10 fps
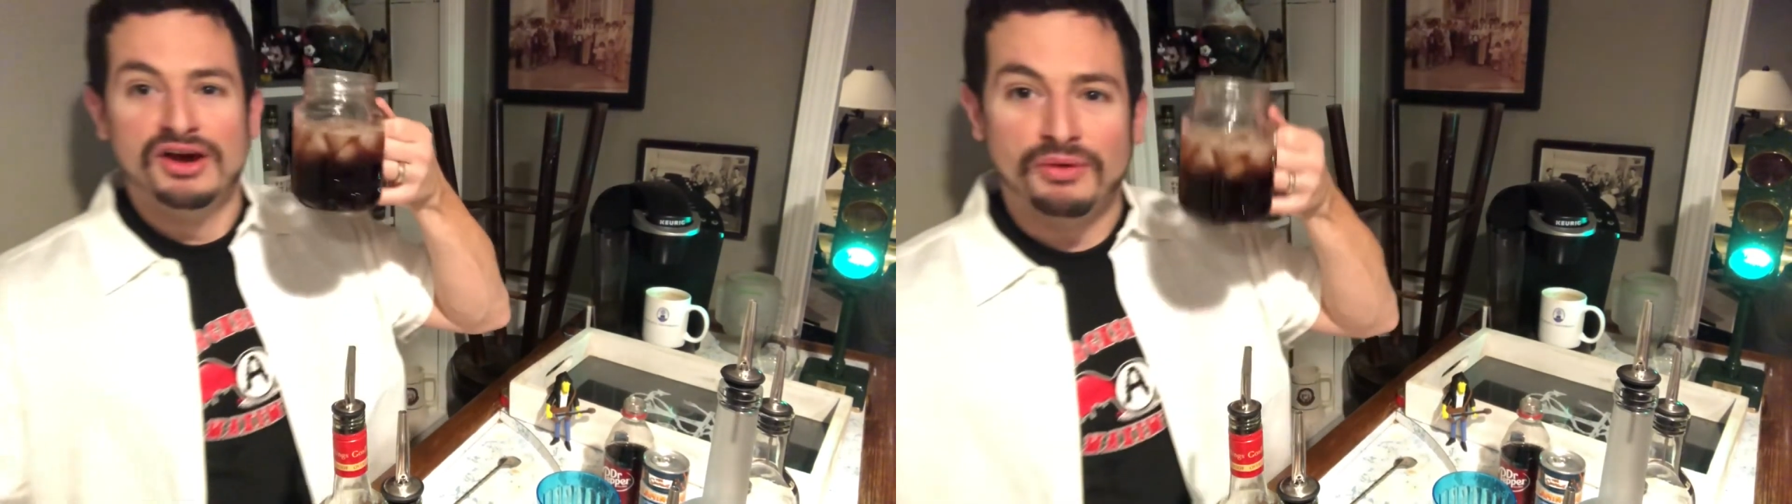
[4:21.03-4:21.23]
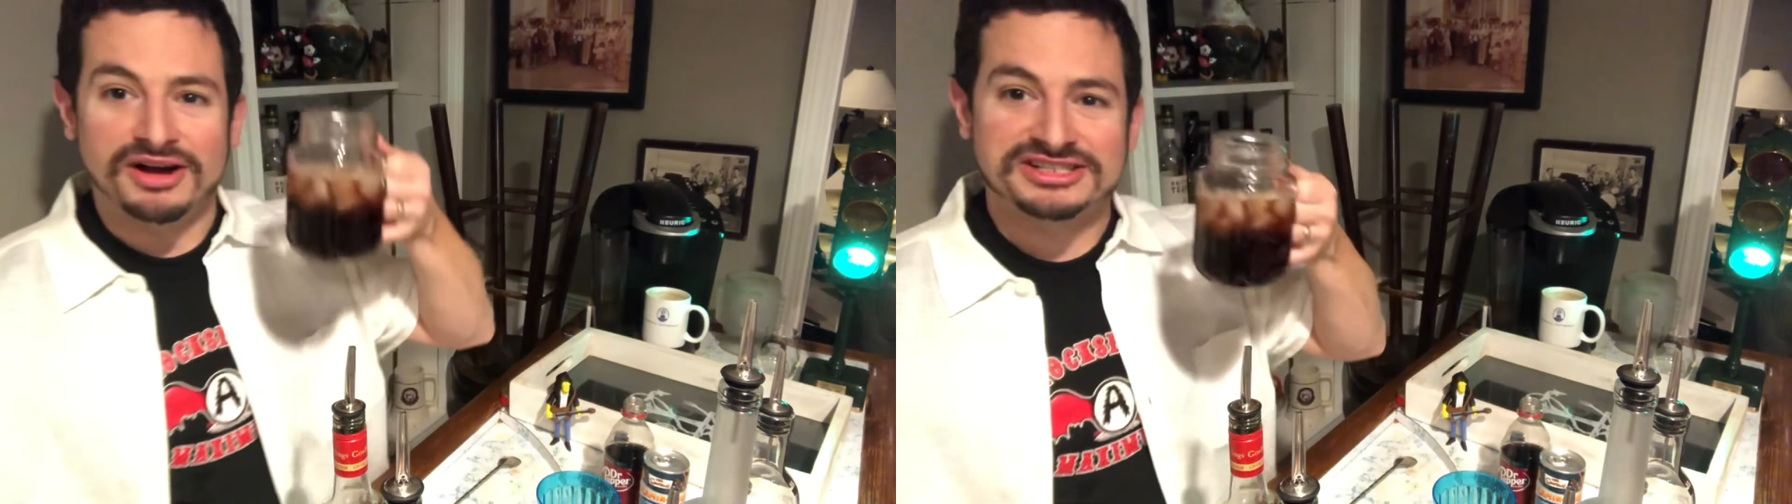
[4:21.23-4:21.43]

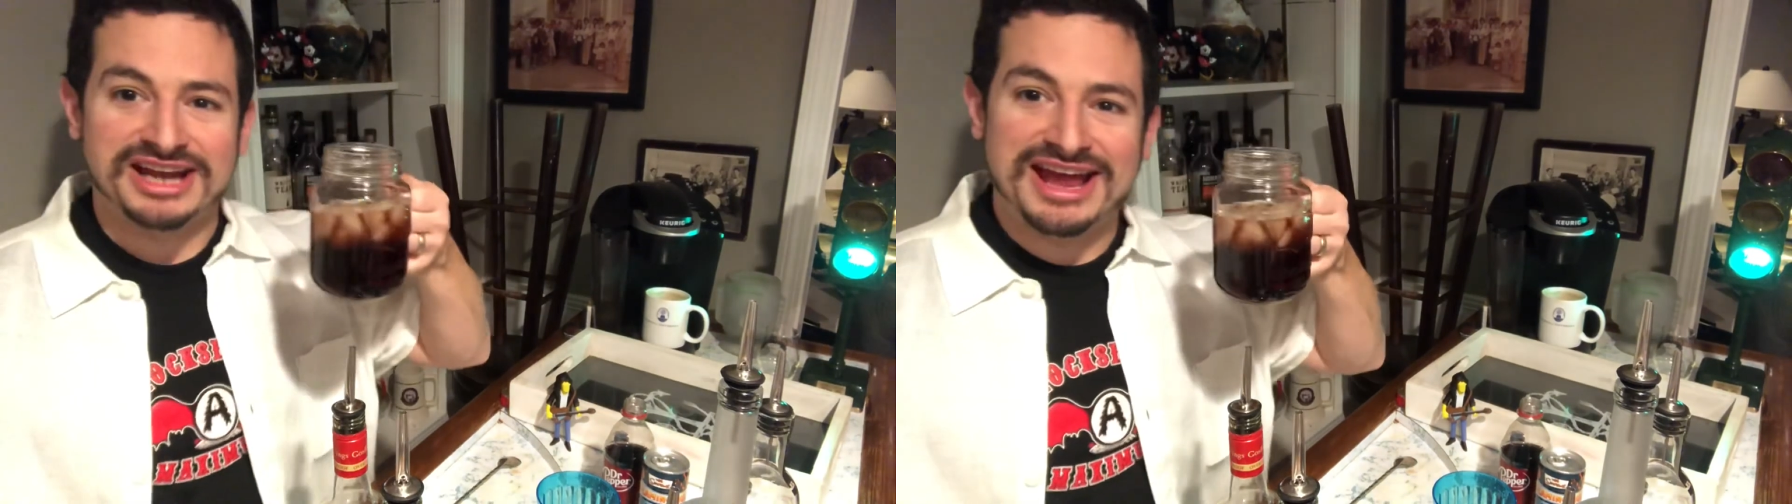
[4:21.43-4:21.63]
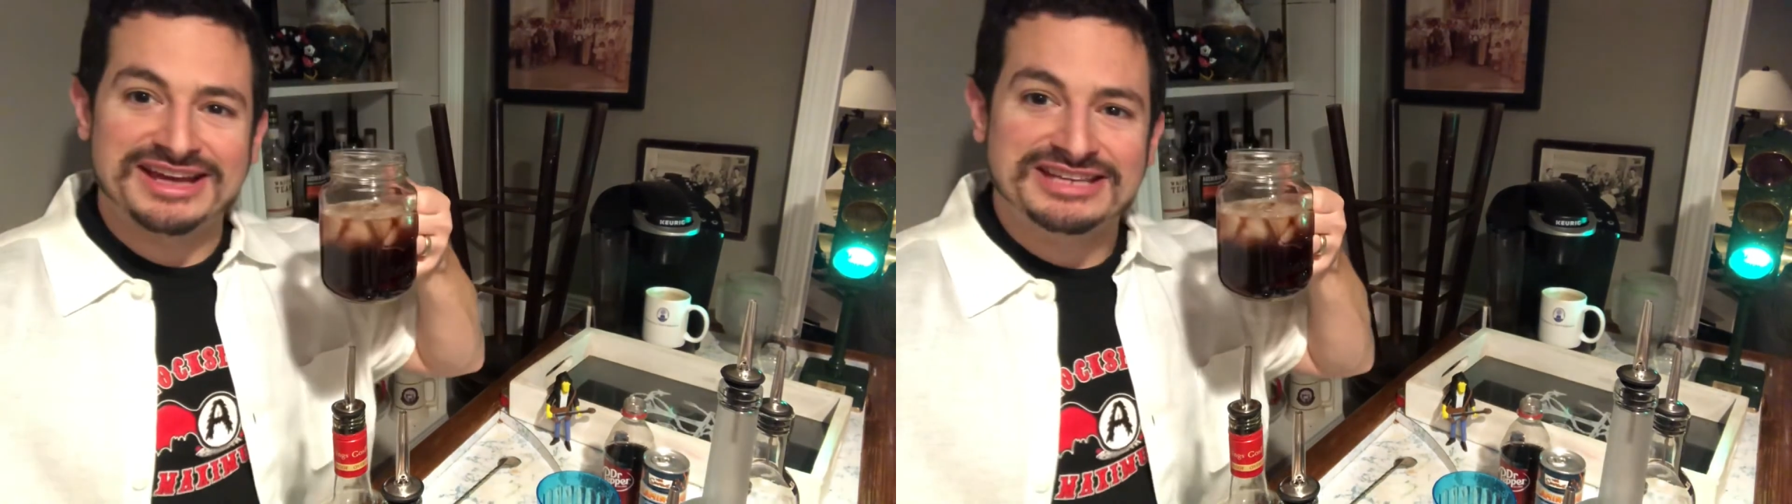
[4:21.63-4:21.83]
Wash your
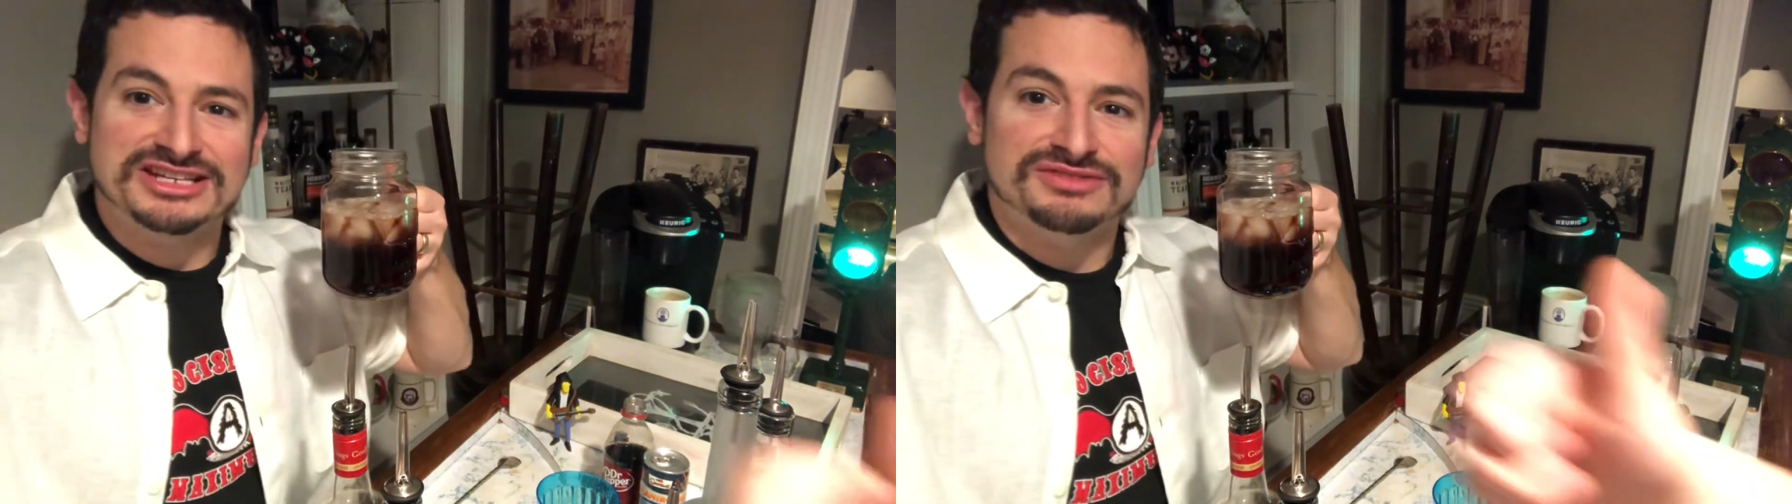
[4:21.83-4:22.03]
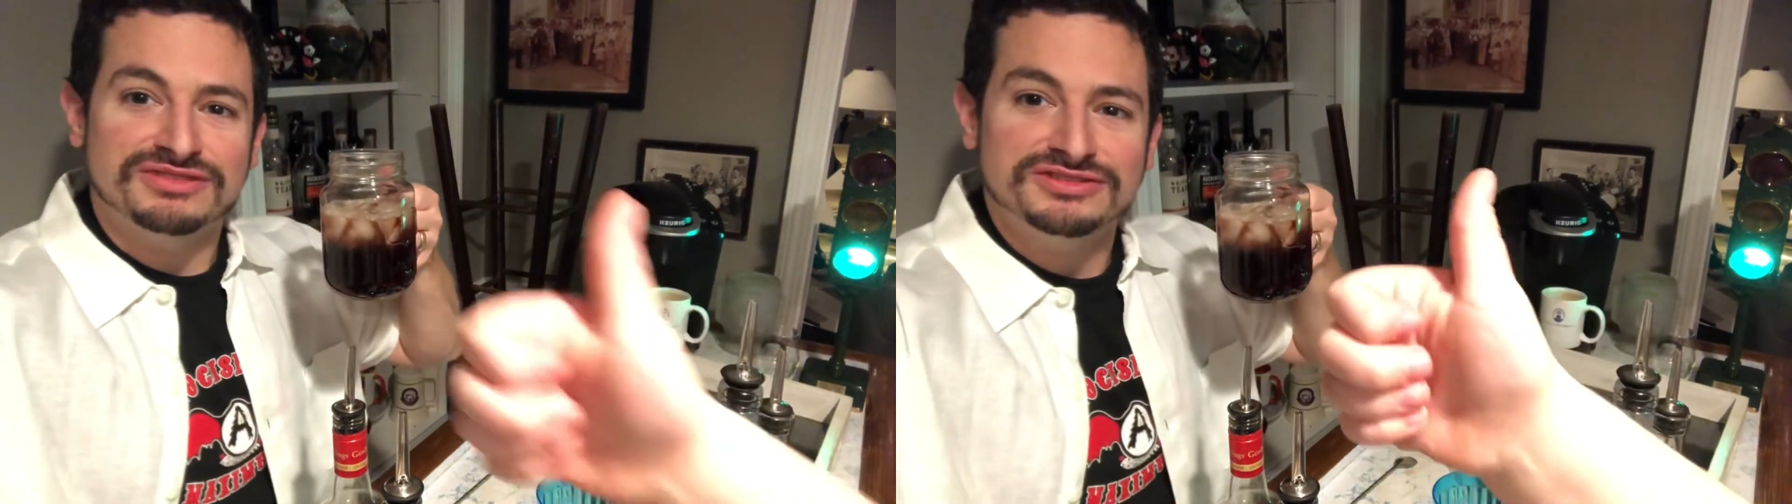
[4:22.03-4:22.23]
hands. Get
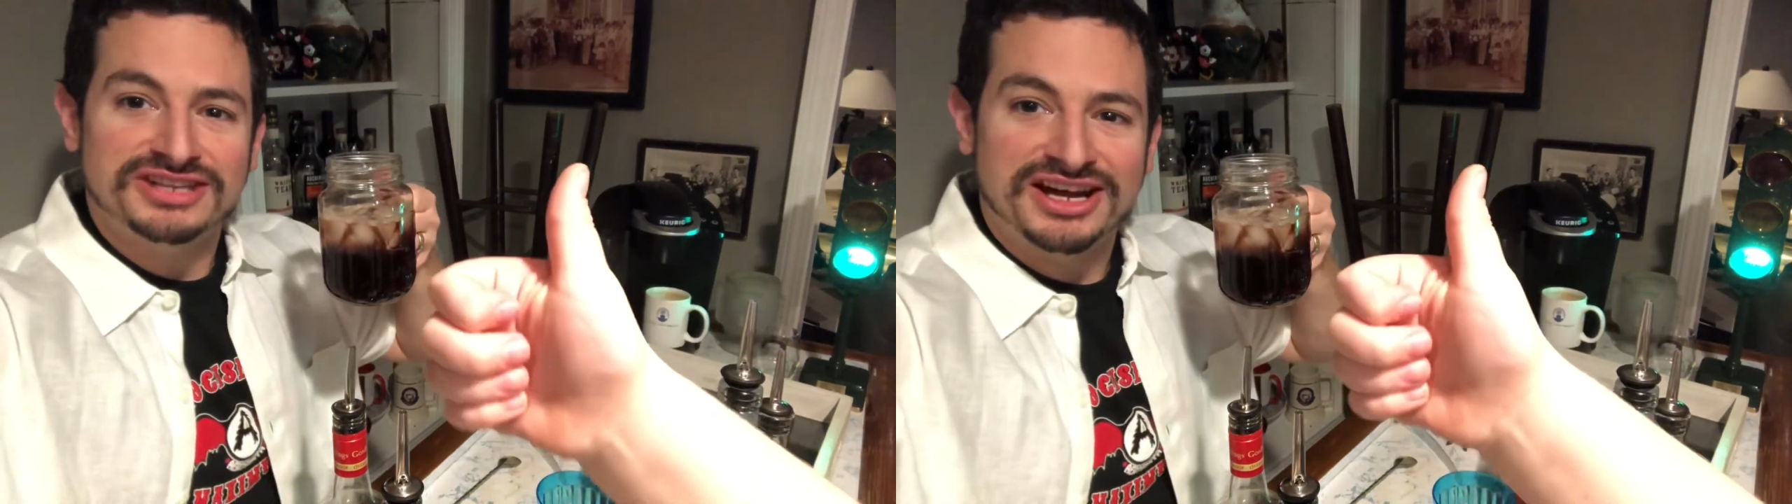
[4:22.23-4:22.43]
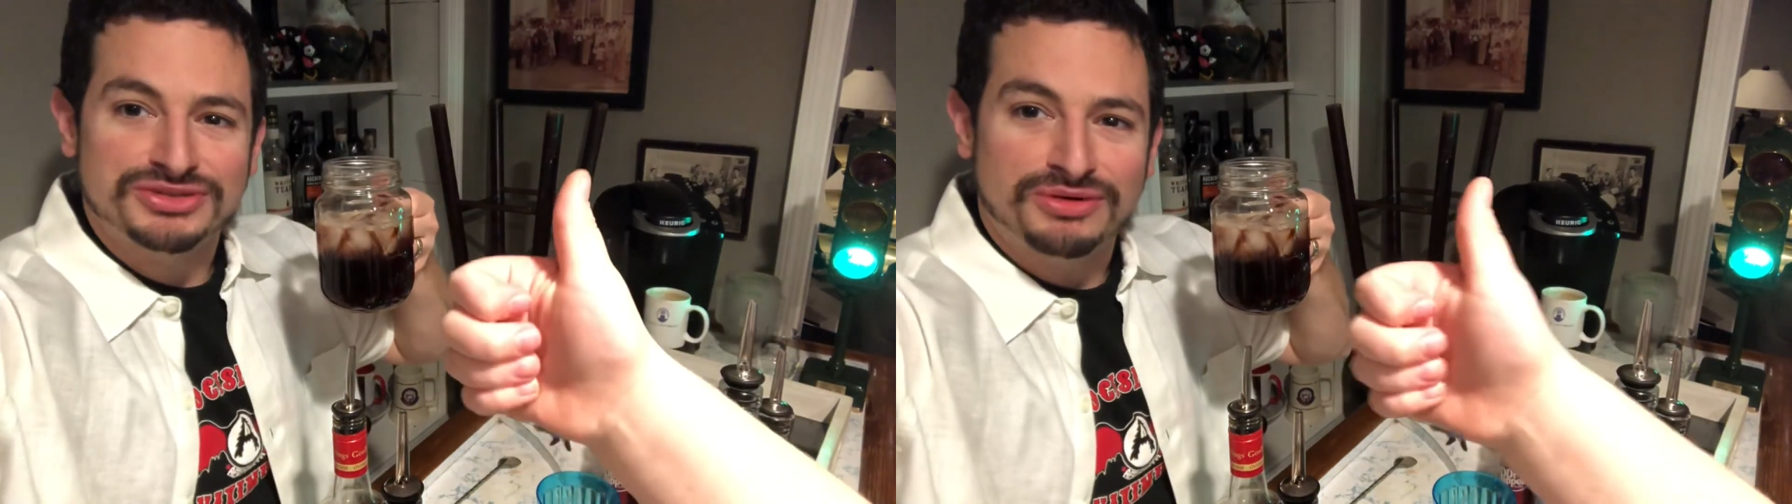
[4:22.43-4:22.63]
your flu
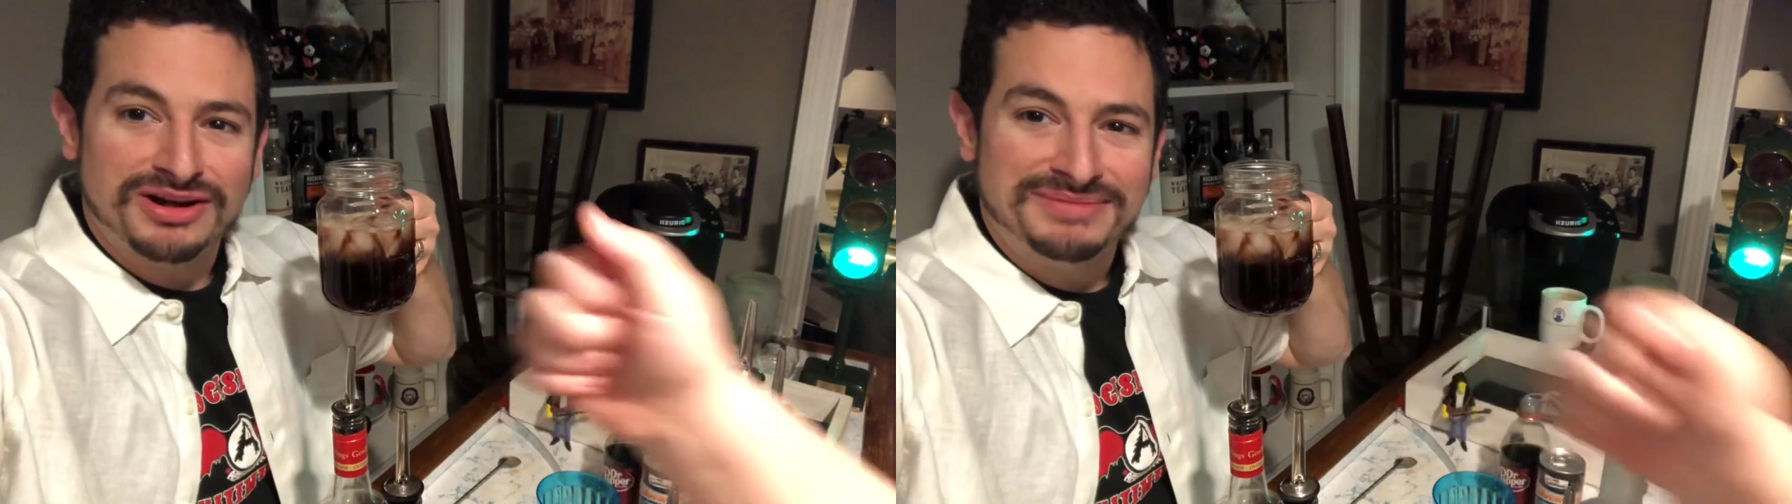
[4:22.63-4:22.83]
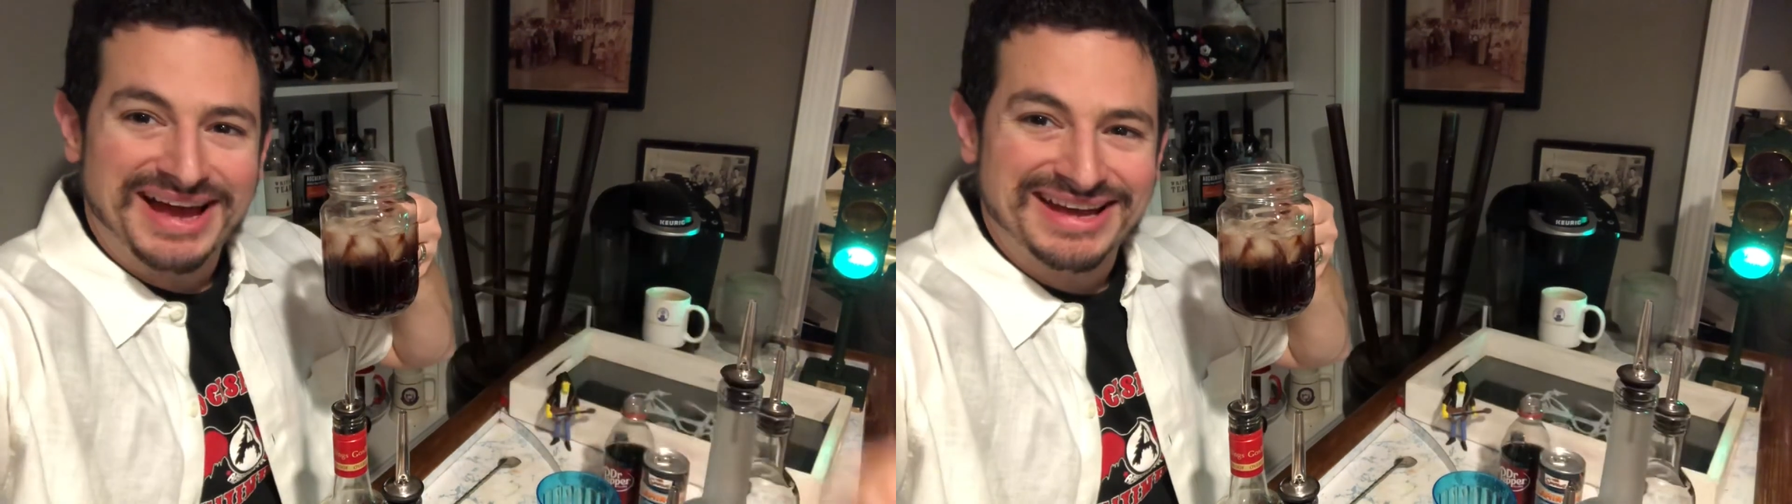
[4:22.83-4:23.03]
shots. Wear a
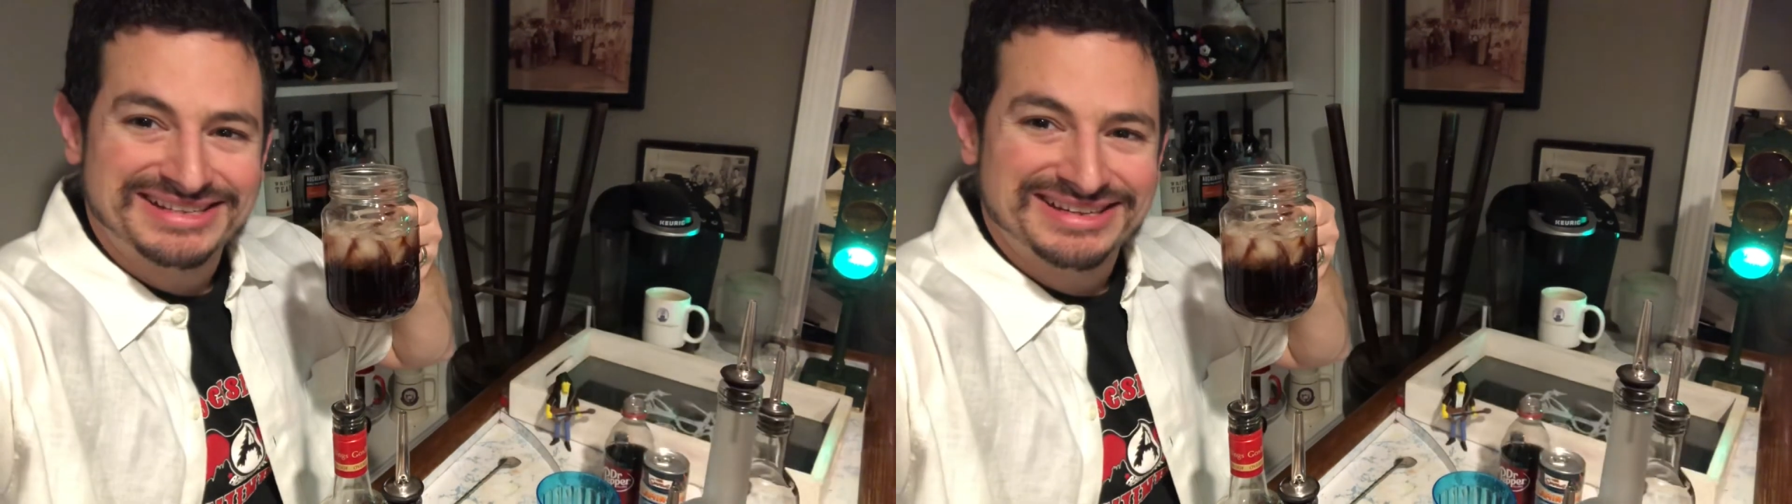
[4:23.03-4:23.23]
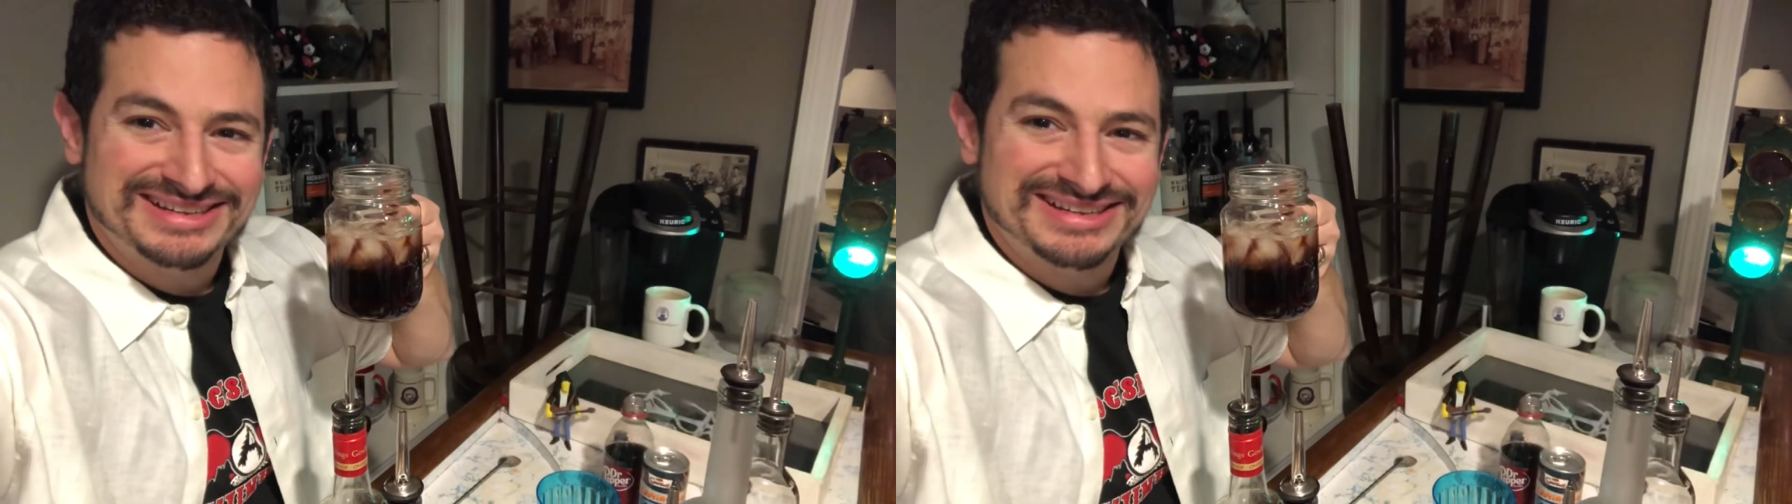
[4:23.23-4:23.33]
mask.